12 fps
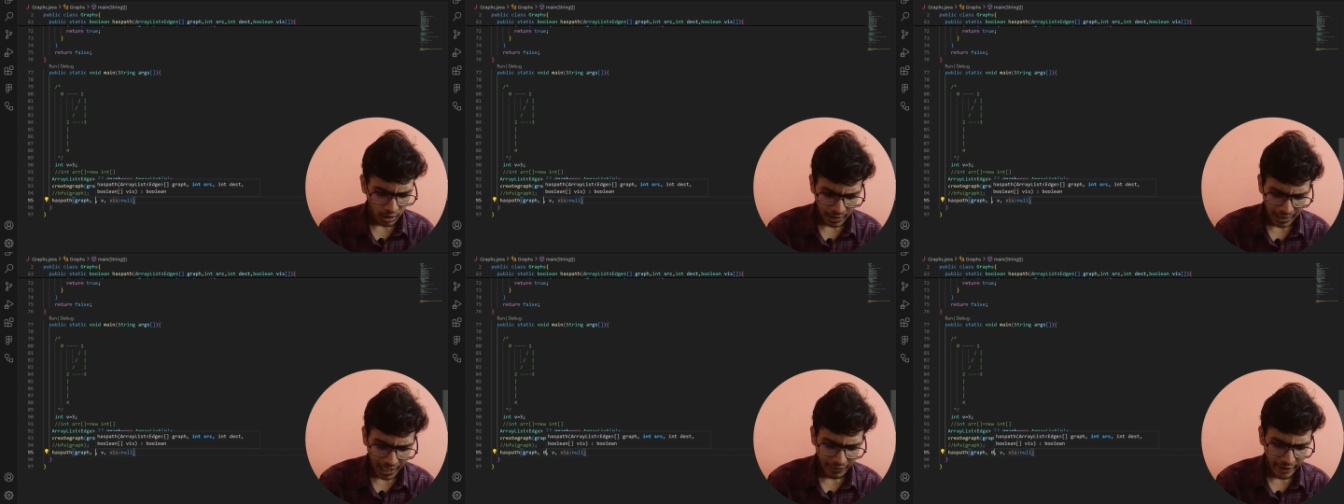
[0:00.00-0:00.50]

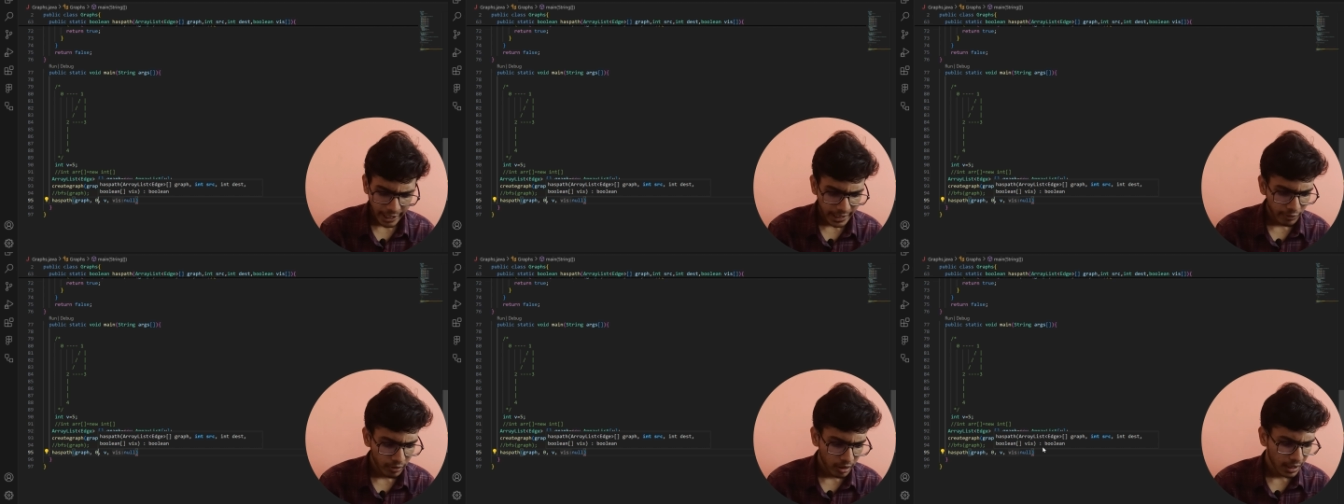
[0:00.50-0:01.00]
graph, and
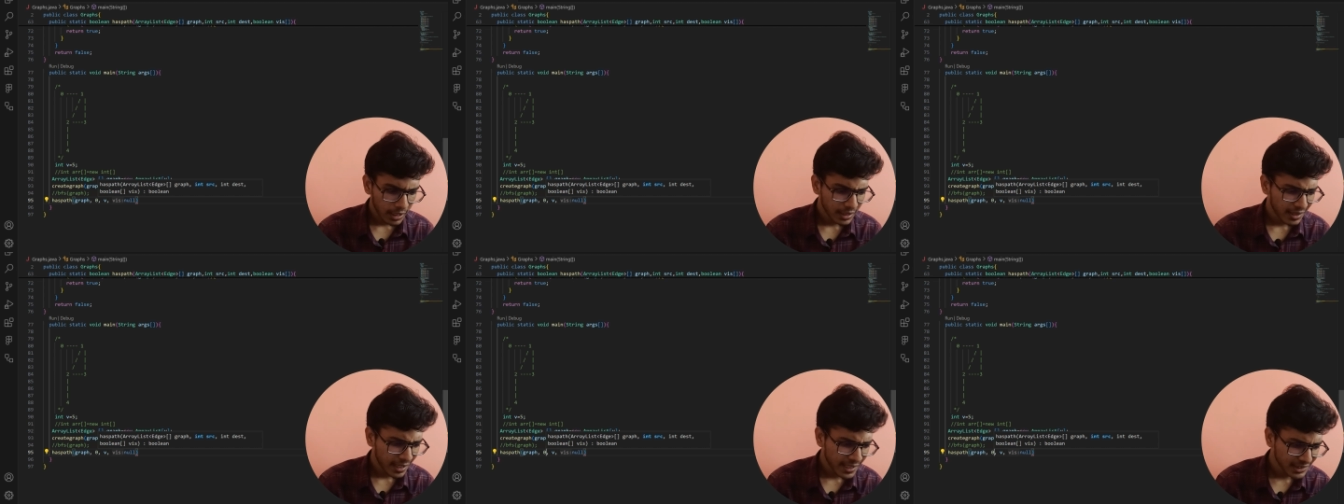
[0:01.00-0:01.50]

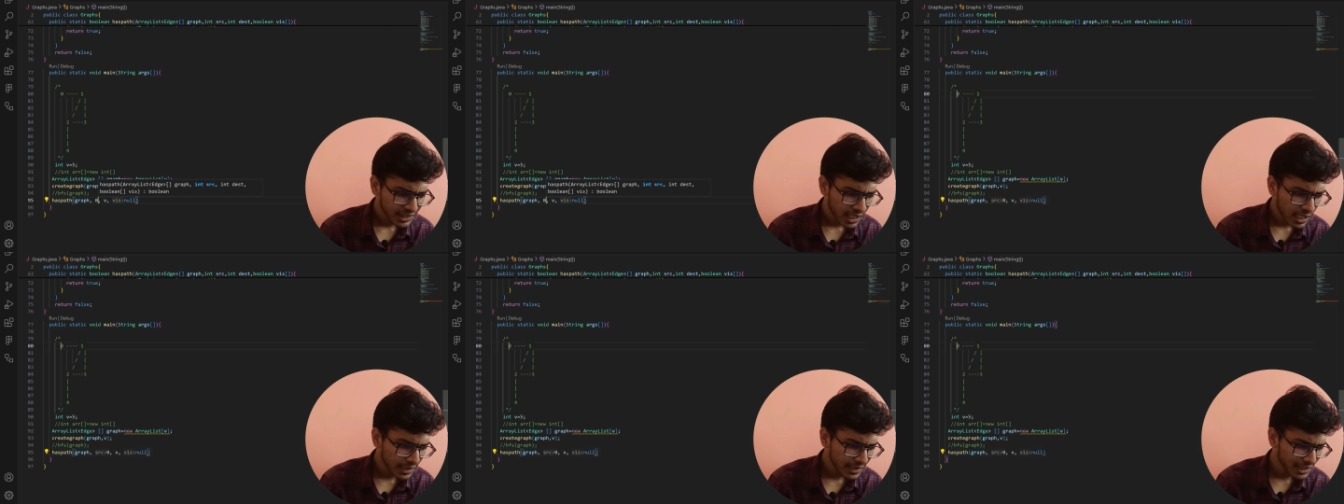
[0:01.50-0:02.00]
let us say
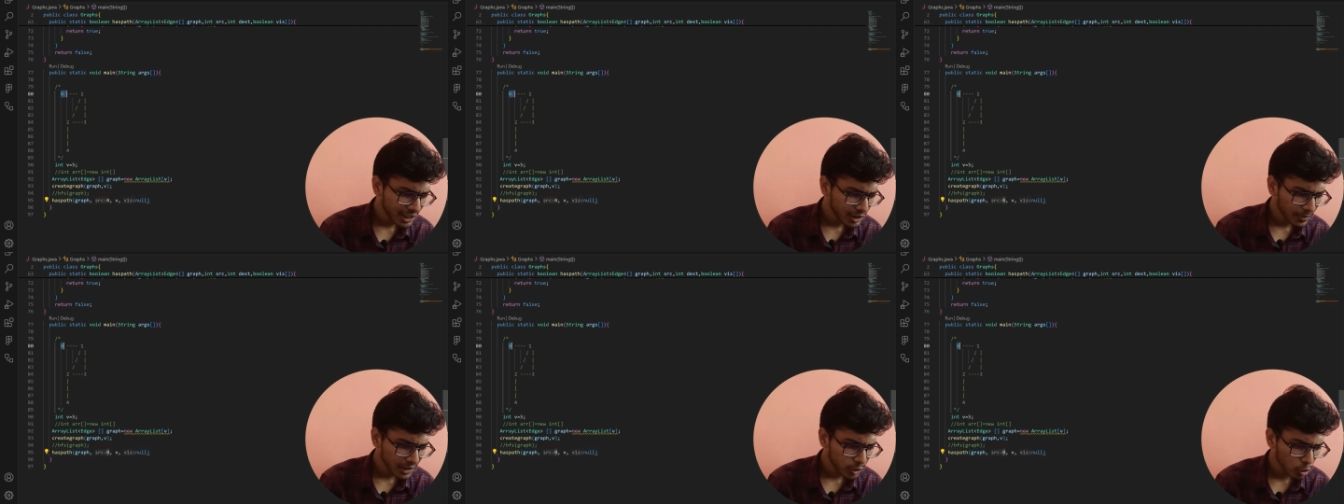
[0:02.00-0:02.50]
that this is
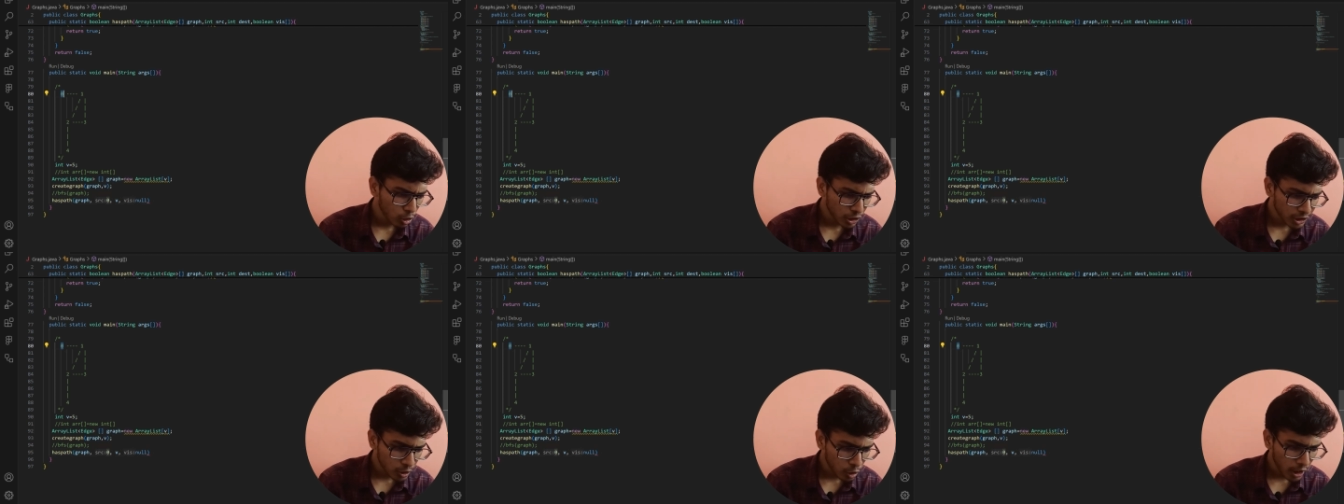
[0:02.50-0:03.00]
my
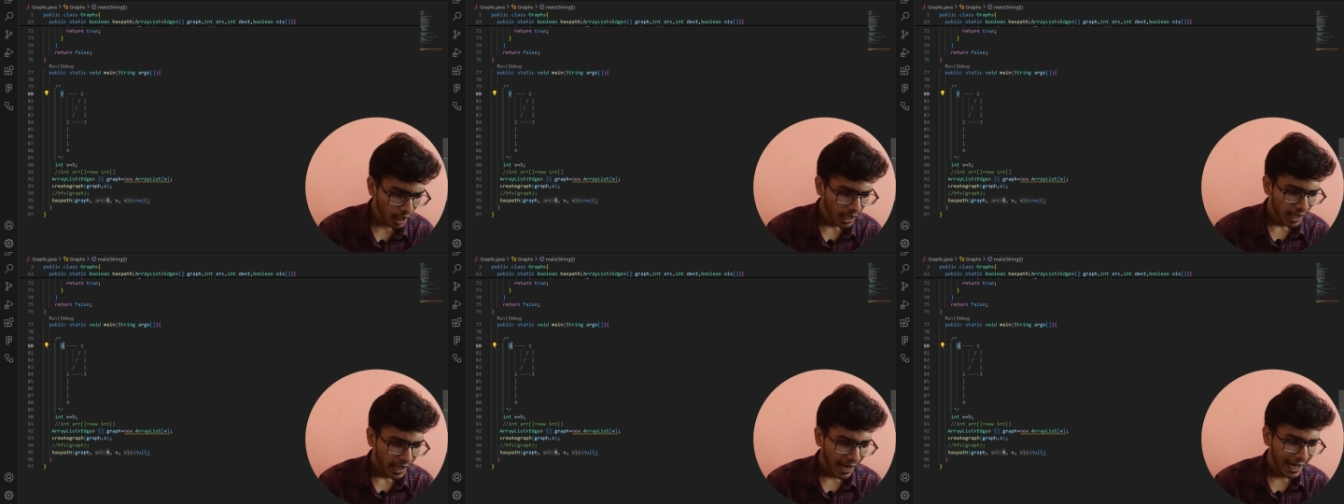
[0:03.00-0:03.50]
source node
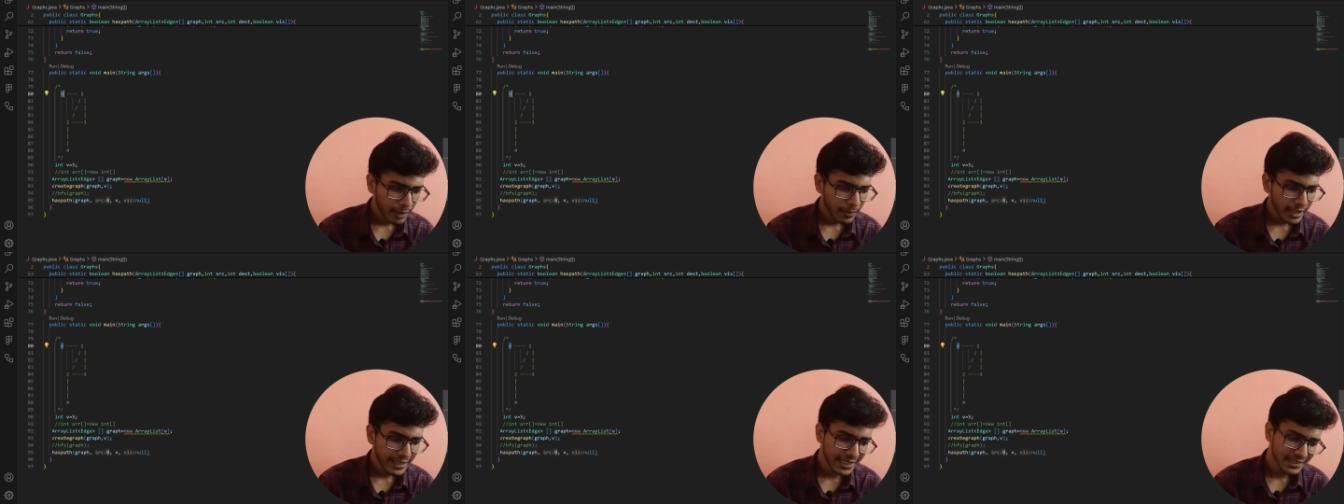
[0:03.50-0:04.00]
and
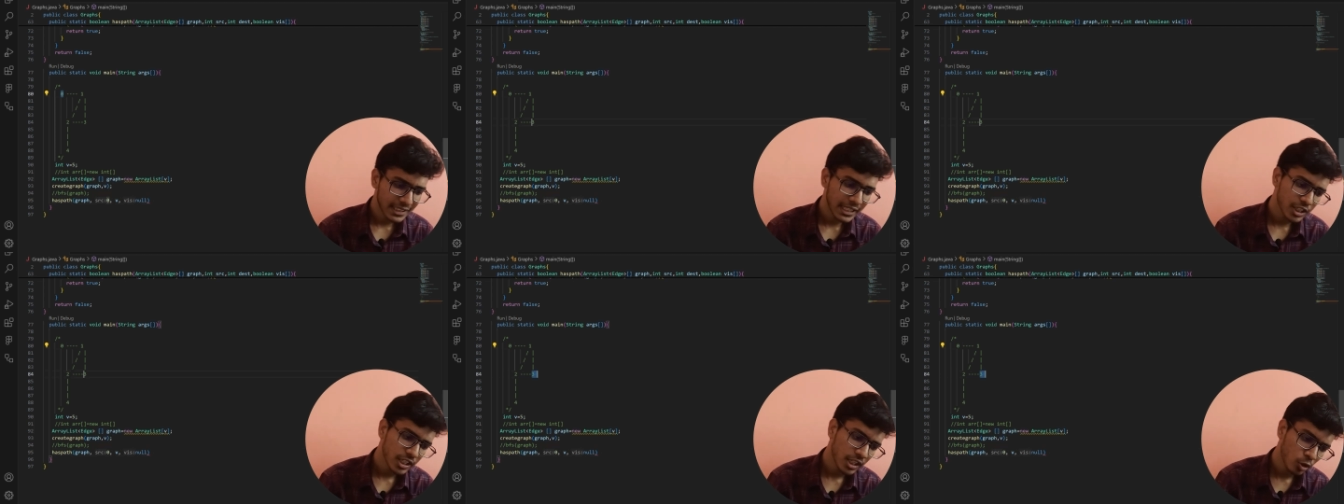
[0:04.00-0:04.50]
my
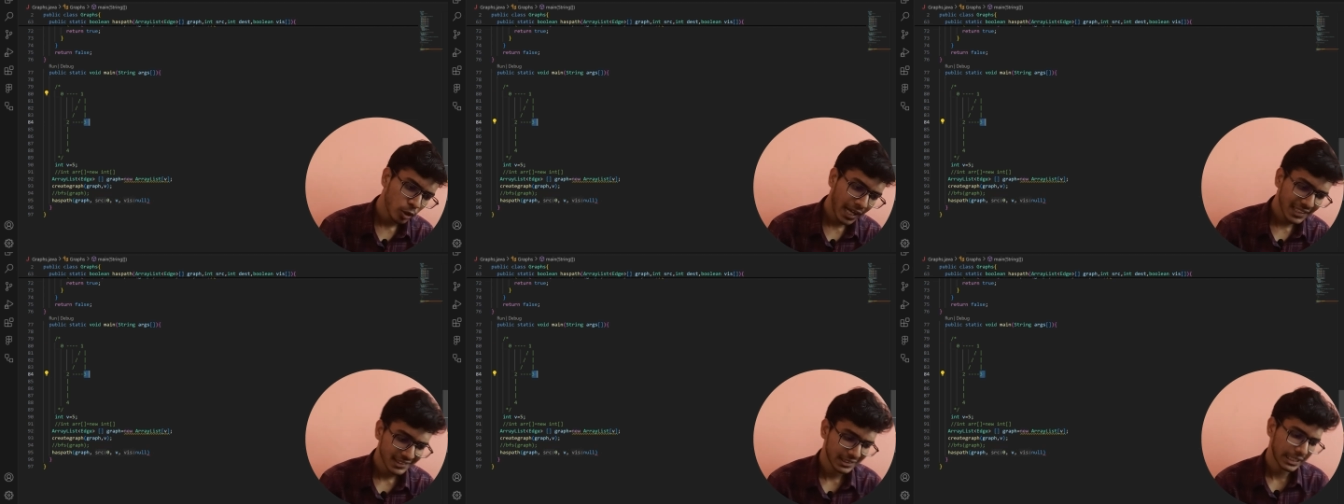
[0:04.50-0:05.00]
destination node
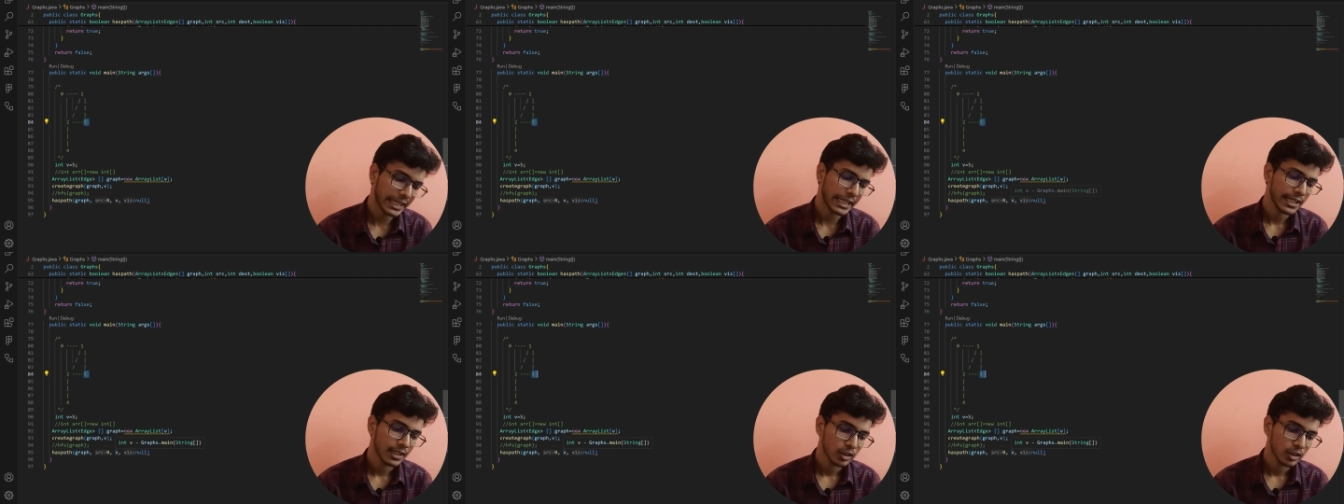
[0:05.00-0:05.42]
as 3.